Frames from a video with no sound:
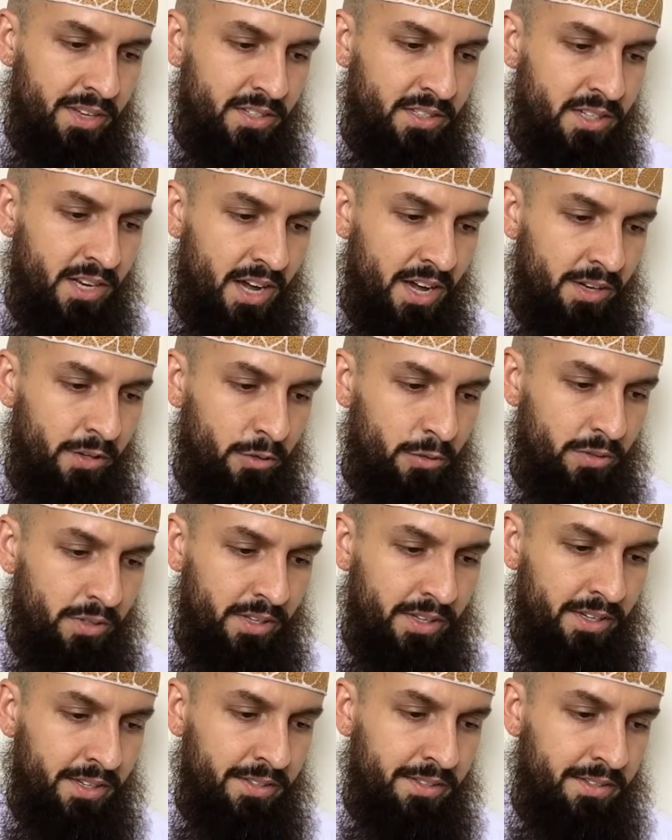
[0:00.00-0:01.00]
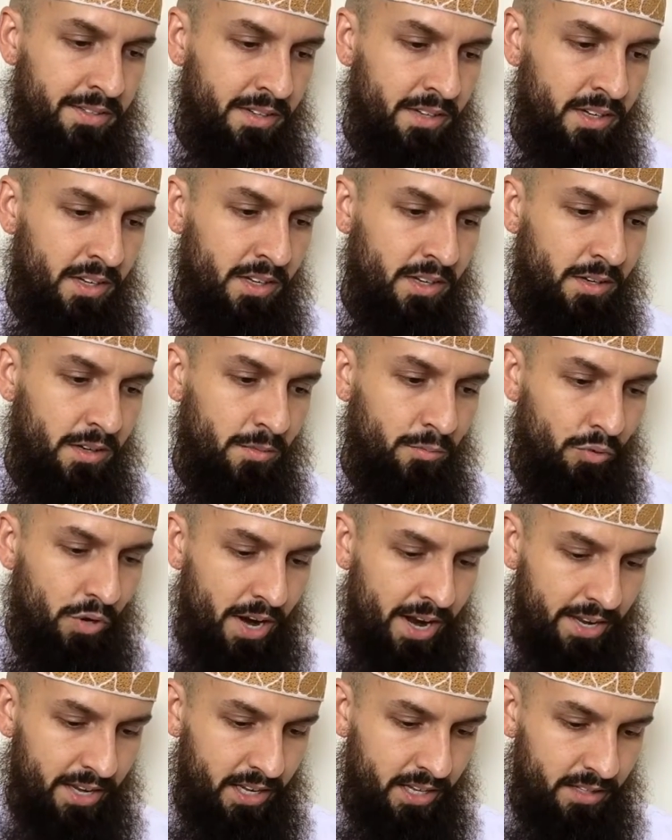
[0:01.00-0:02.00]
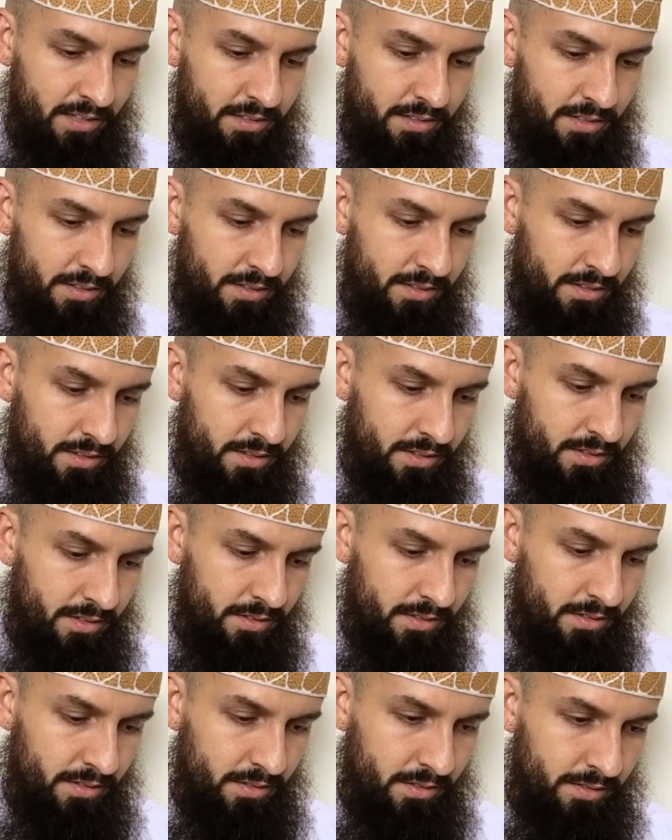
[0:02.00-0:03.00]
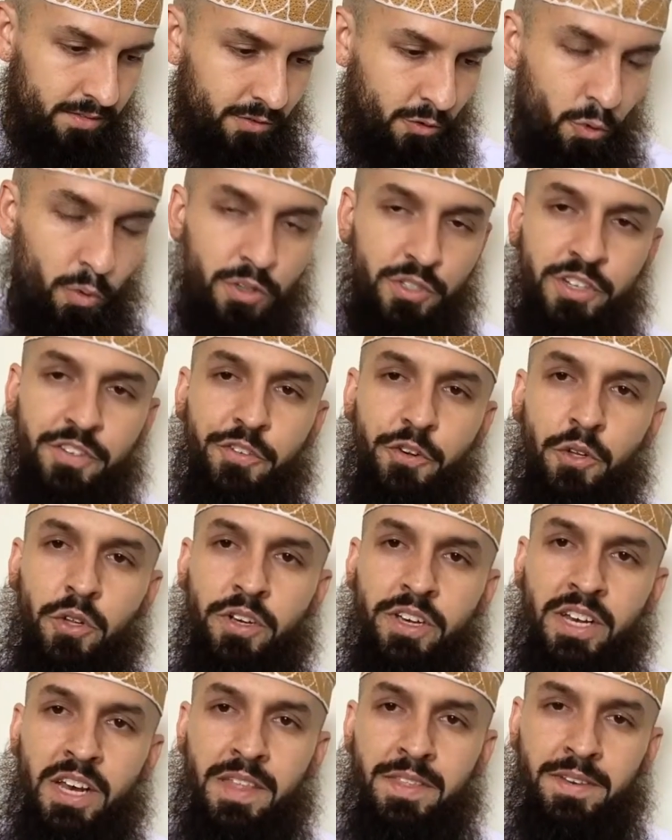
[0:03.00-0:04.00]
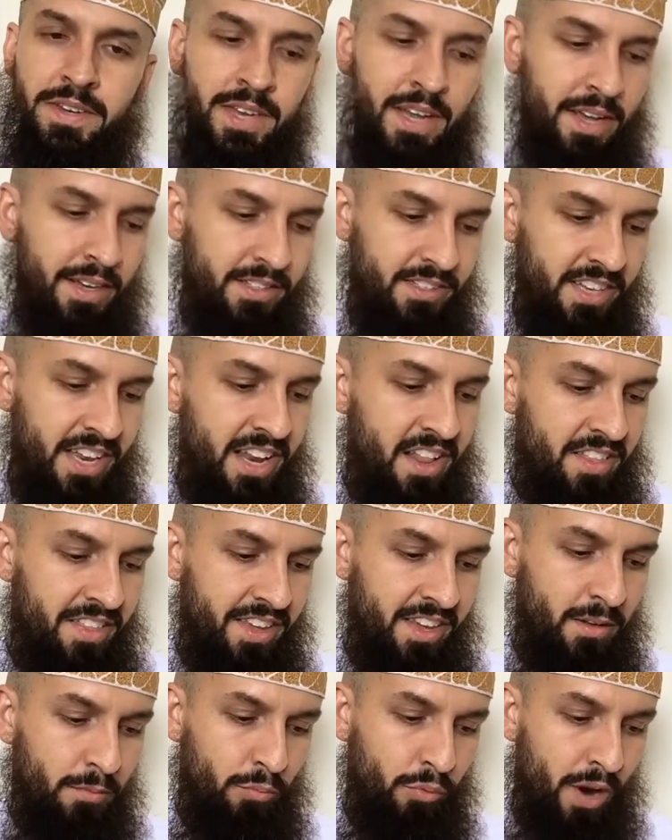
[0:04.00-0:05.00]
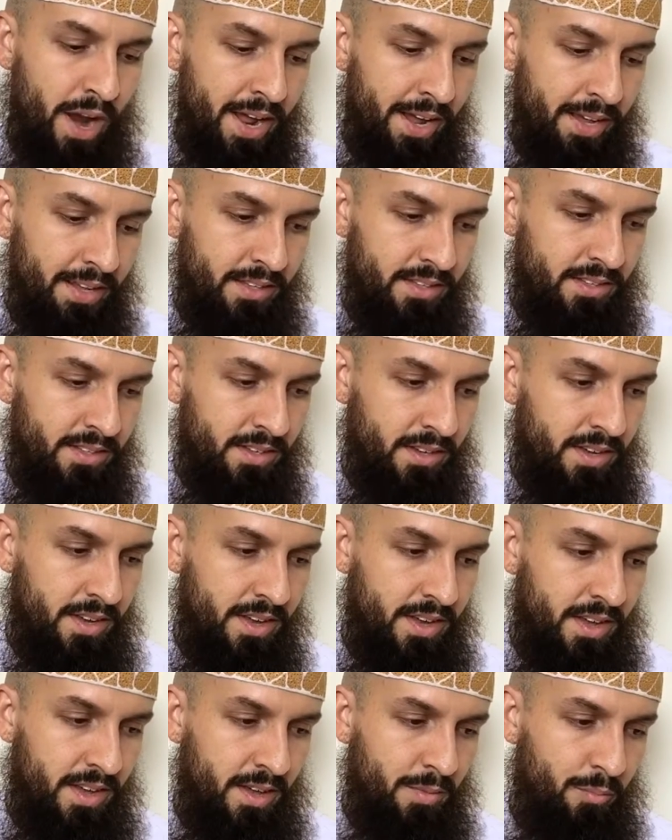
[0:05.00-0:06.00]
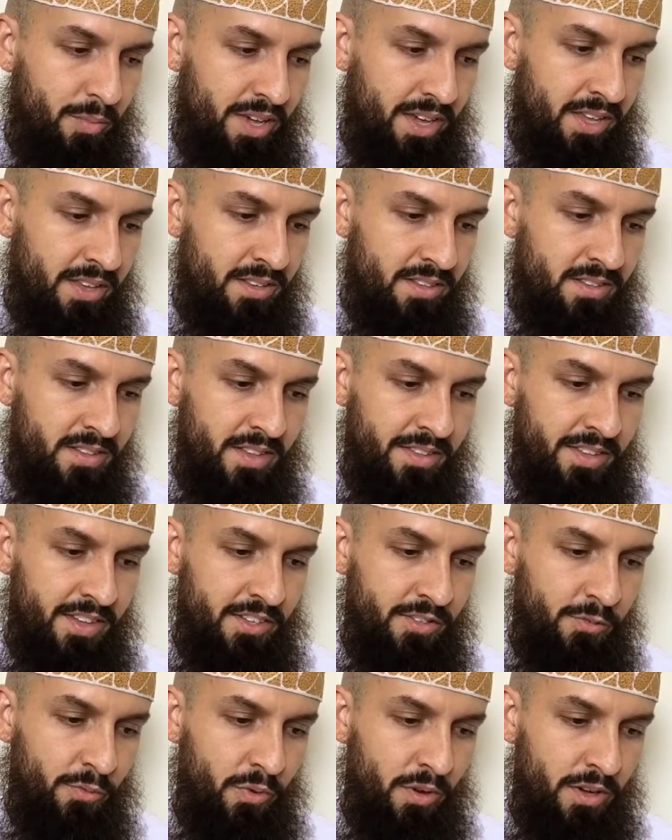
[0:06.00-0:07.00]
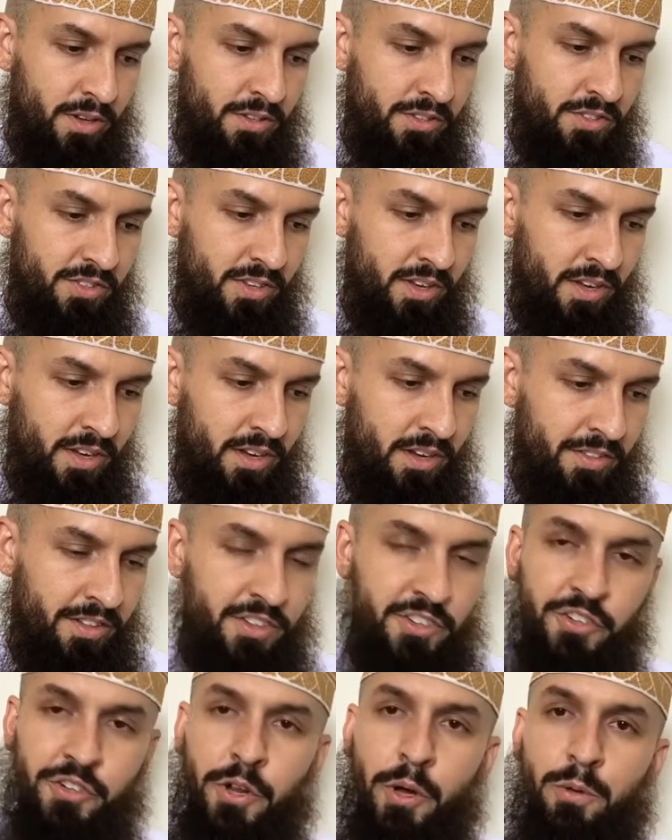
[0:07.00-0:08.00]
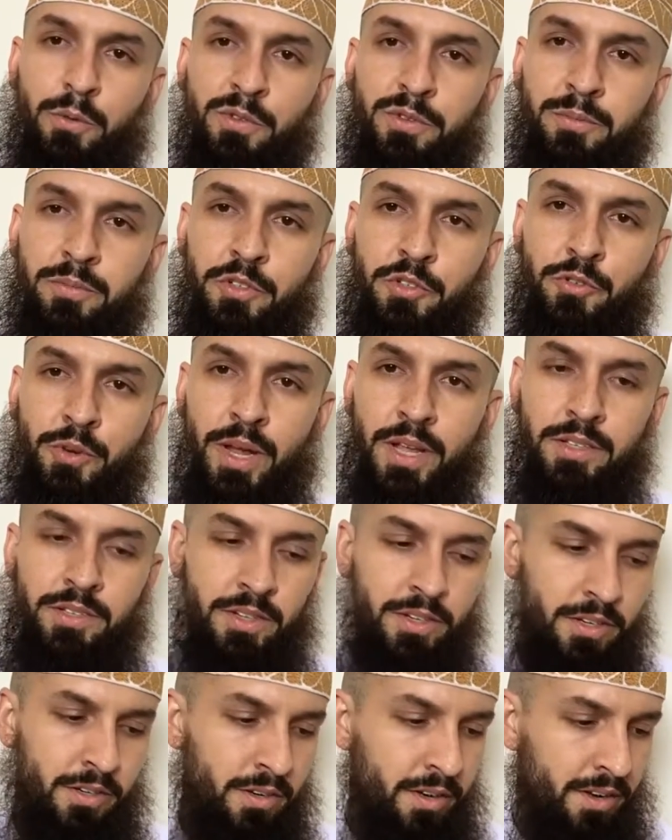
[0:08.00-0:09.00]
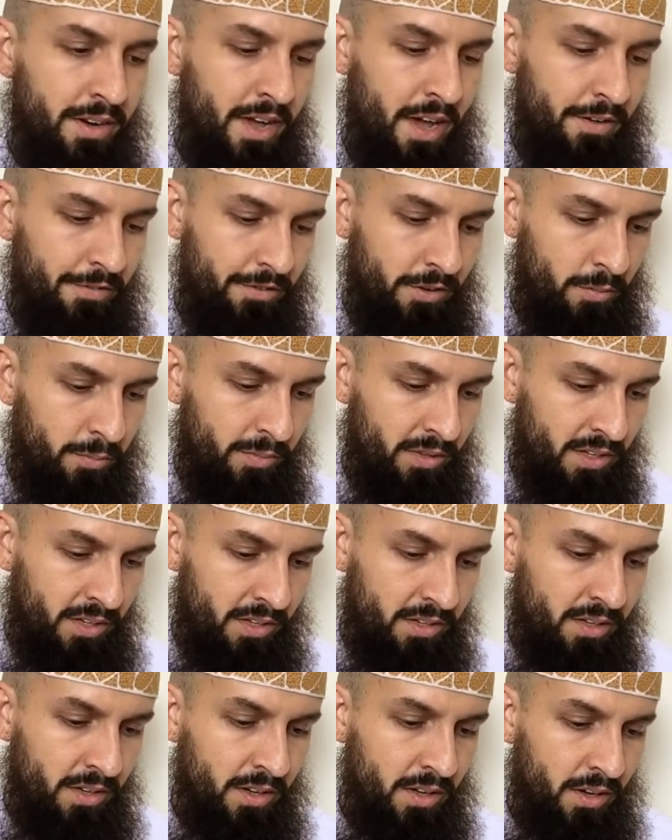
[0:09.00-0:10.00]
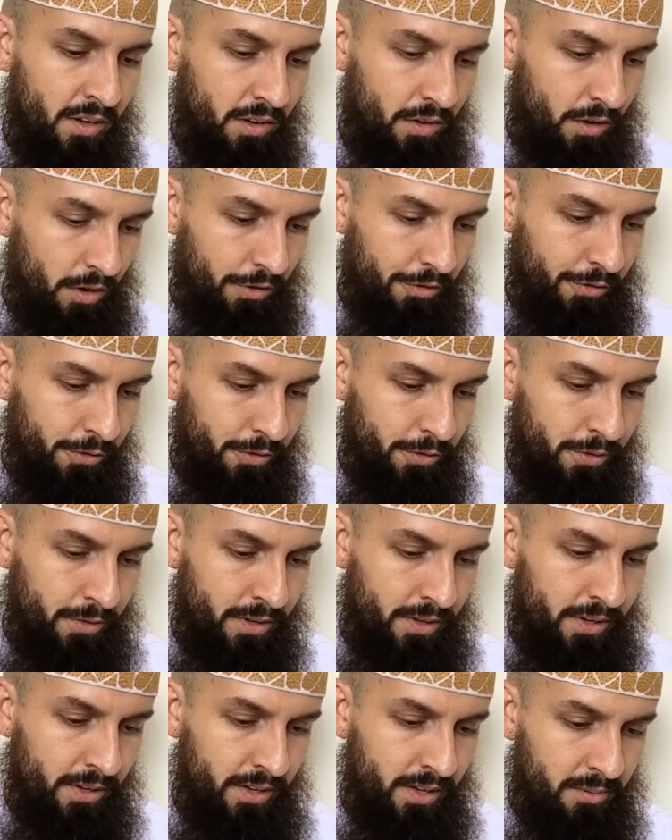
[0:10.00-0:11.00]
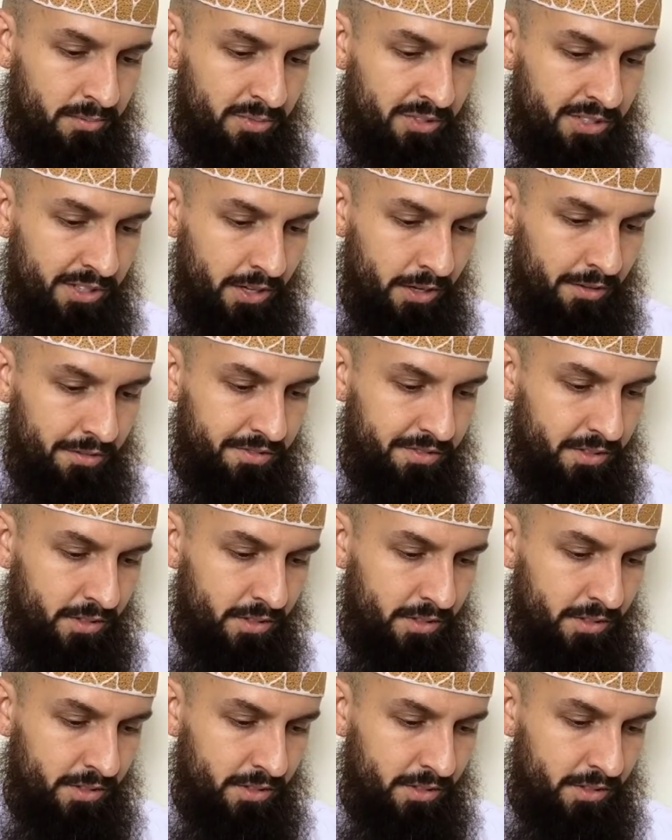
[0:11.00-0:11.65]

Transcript: titled in brackets. Of course, if you're looking at the text, anything in brackets means that these are notes from the translator and not from the author himself.